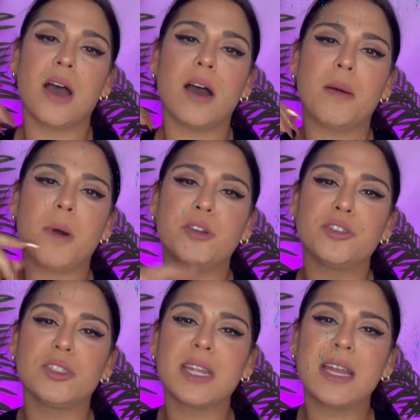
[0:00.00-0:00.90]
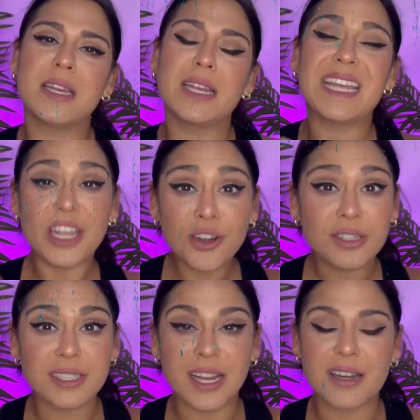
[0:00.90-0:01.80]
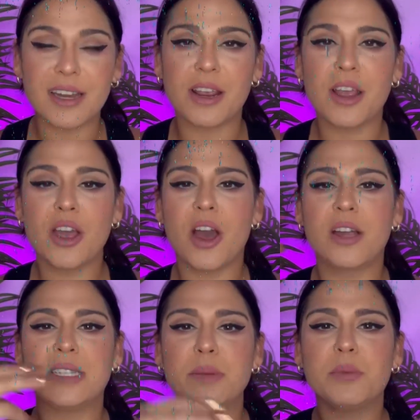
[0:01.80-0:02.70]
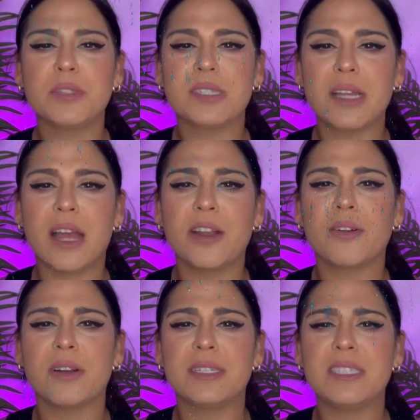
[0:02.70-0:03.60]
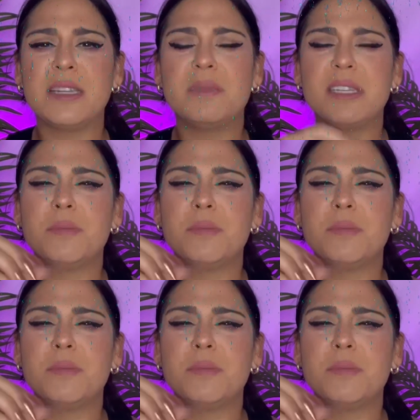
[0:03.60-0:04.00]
Understanding, understanding a deeper desire, or a deep